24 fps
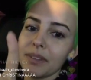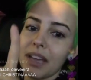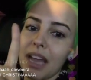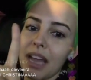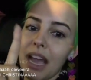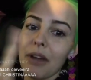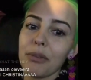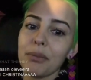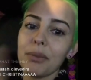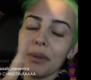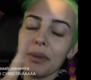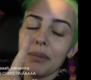
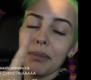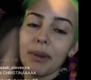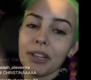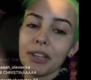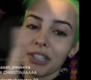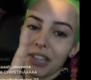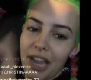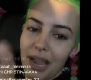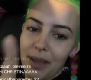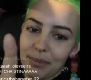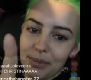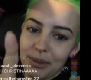I would be
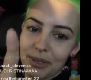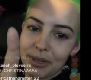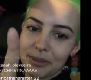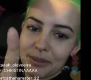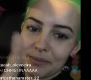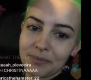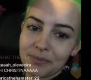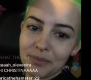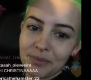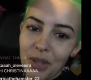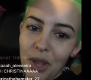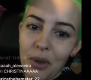much happier.
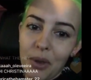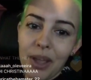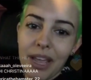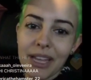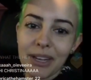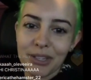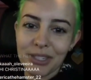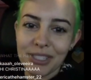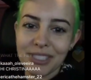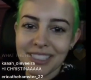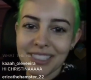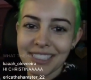Oh, hey,
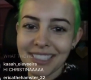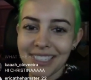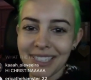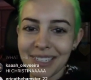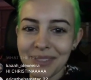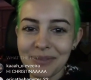Christina.